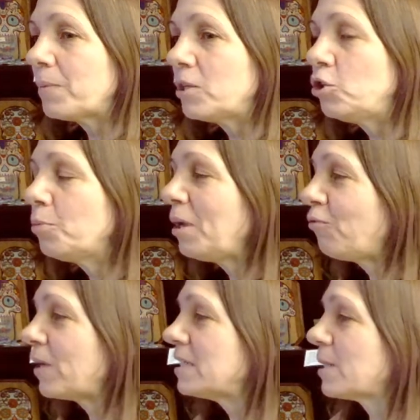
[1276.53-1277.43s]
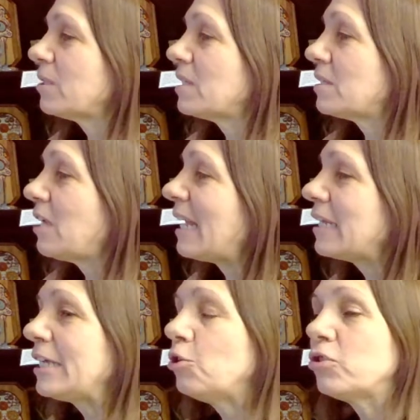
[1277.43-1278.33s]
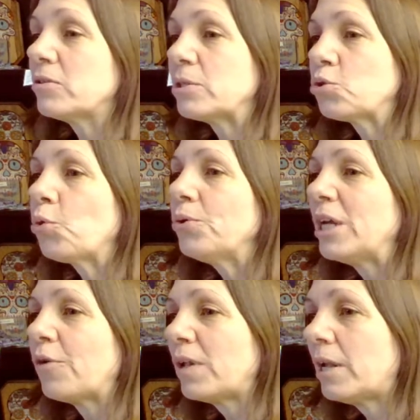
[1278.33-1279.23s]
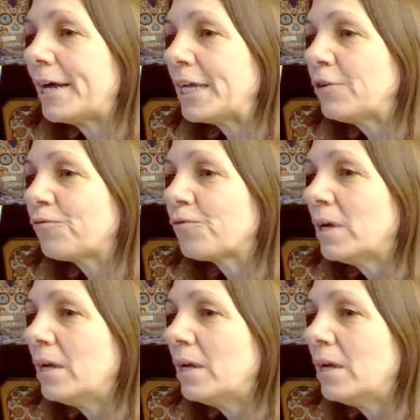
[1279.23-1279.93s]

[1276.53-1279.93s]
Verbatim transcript: you may find someone's telling you the story of a life